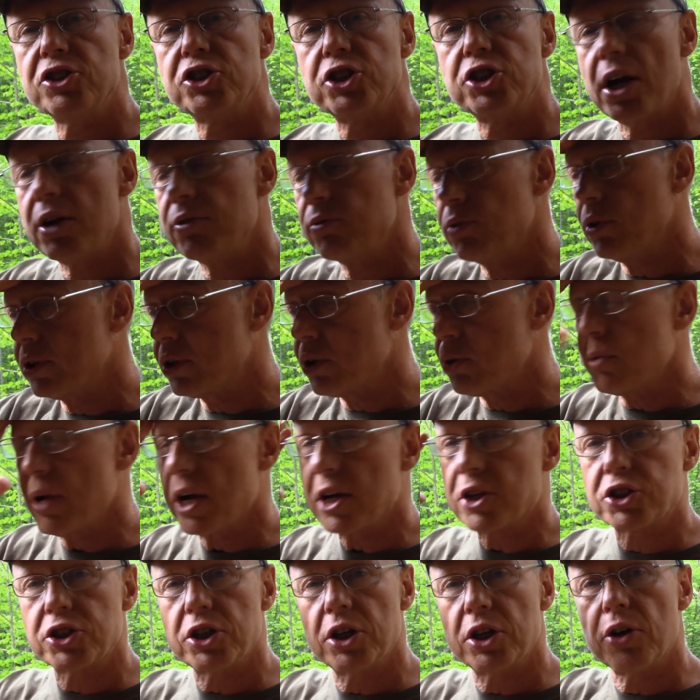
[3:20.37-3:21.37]
general
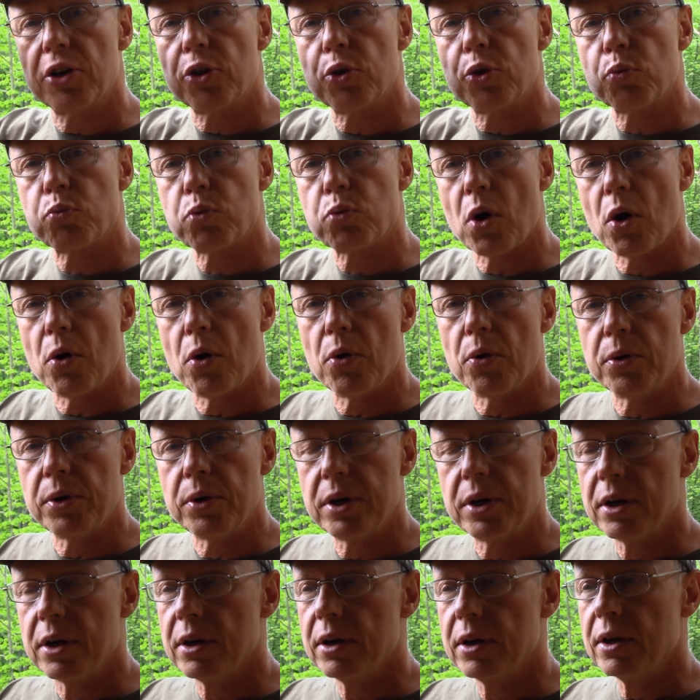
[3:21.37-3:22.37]
direction of the
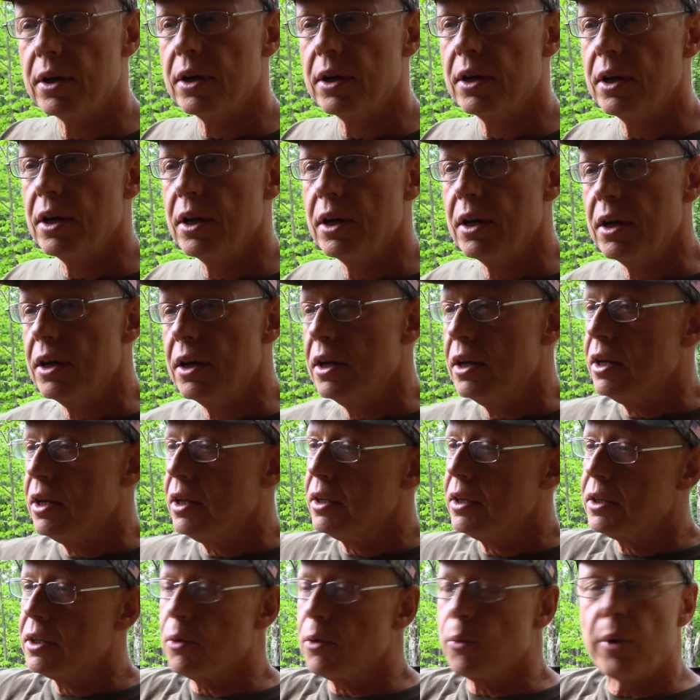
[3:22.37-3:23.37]
road,
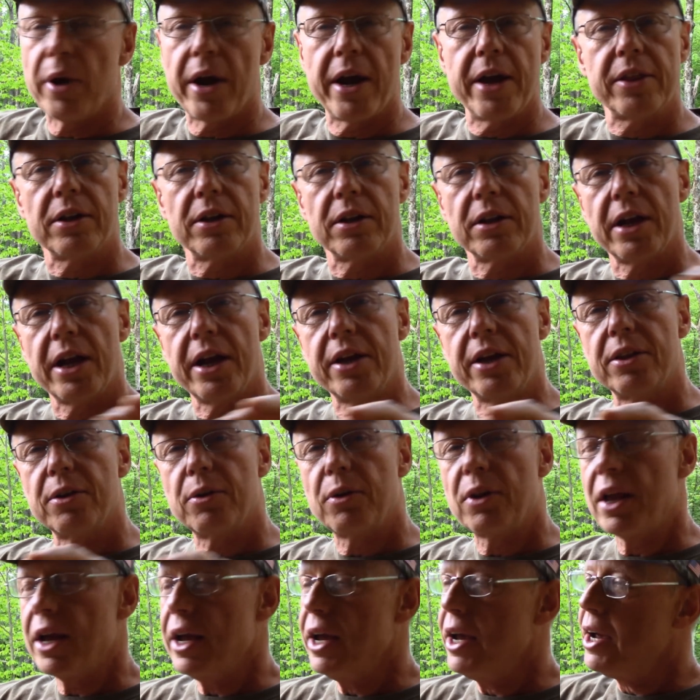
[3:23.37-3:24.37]
the way the lay of the
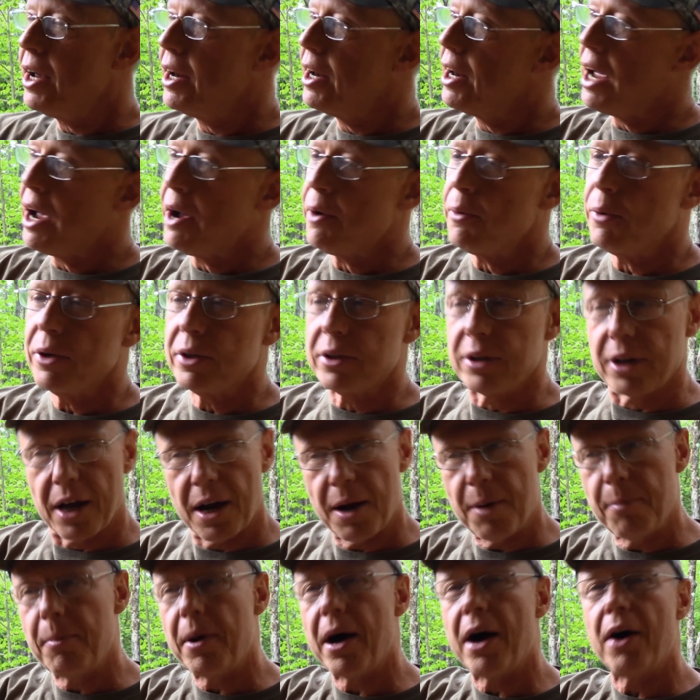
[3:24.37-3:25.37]
land, I would
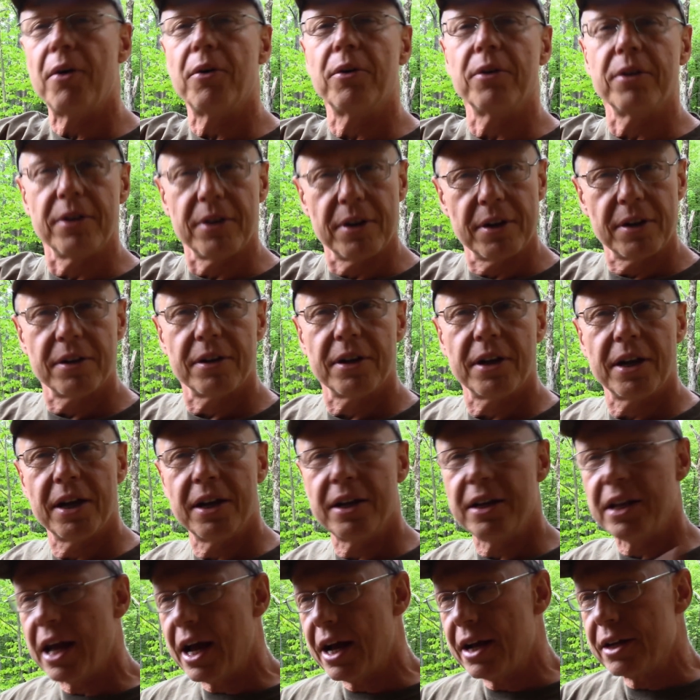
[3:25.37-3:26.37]
come out
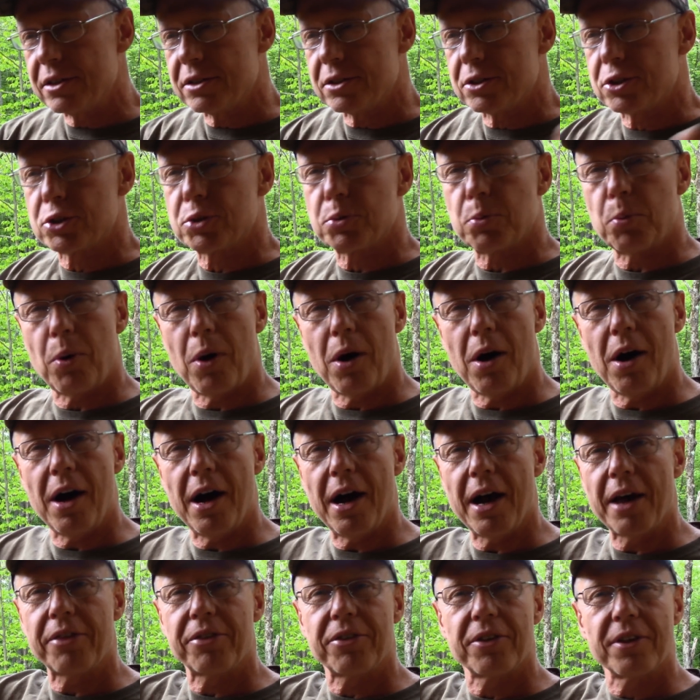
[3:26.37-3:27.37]
in that
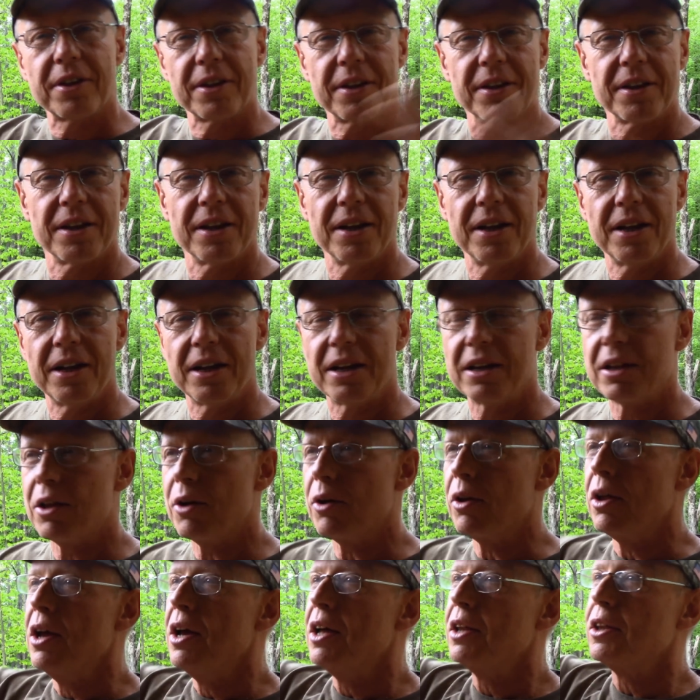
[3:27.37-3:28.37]
swath.
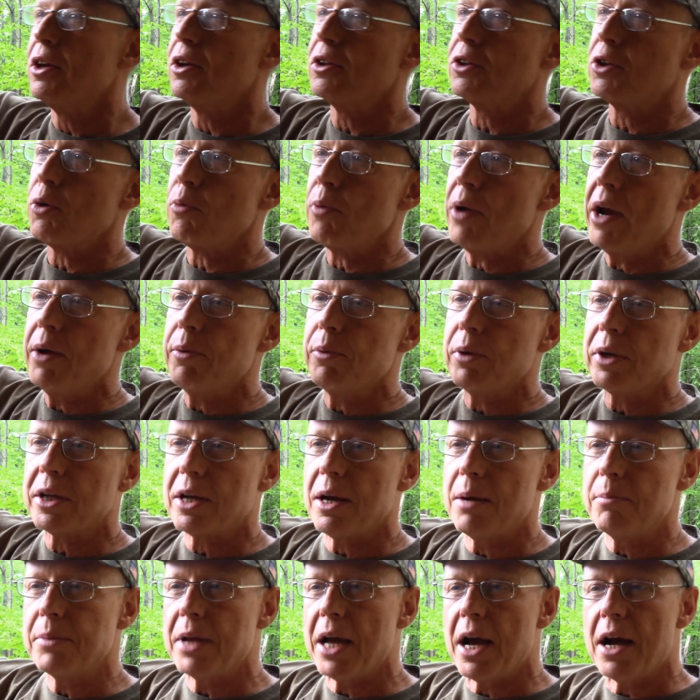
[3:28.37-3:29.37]
The terrain would
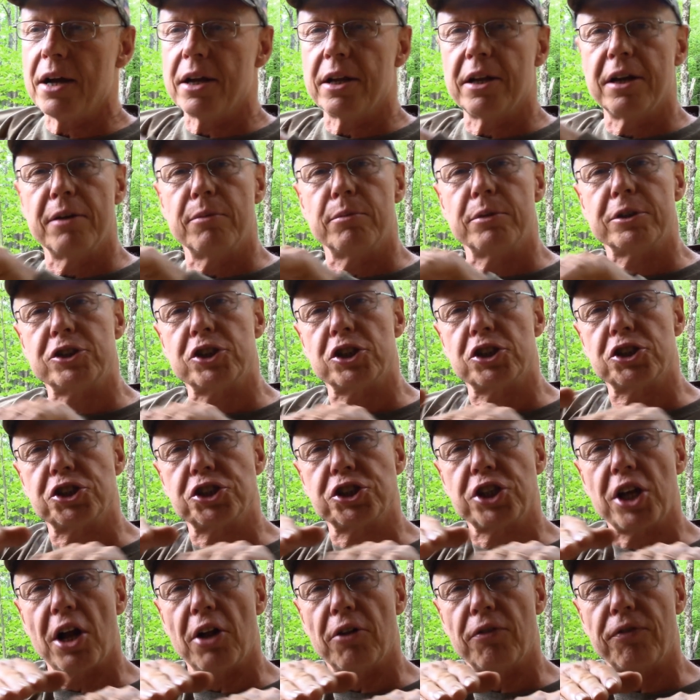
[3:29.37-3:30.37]
come down and it would just
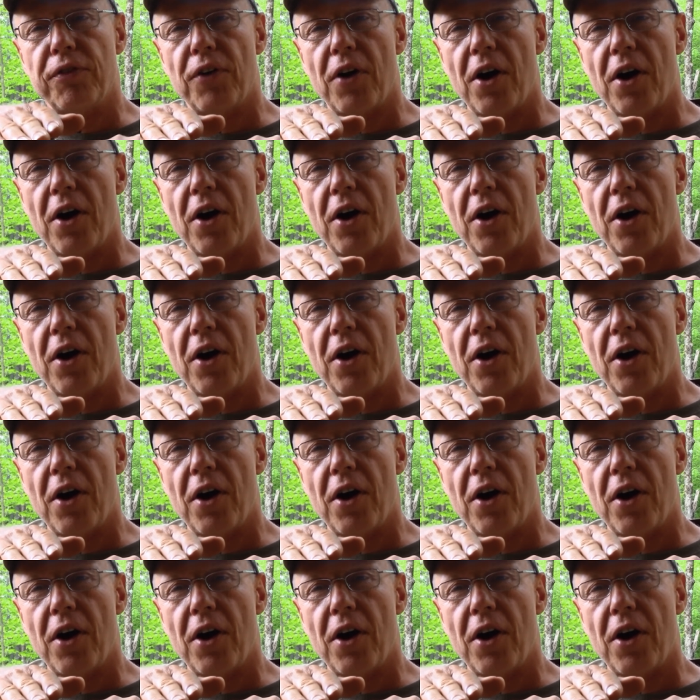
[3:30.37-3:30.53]
shelf